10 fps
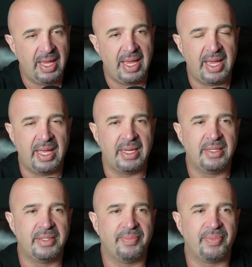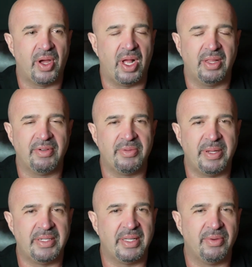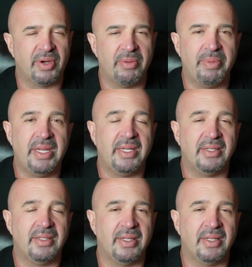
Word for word: And all of us basically were competing.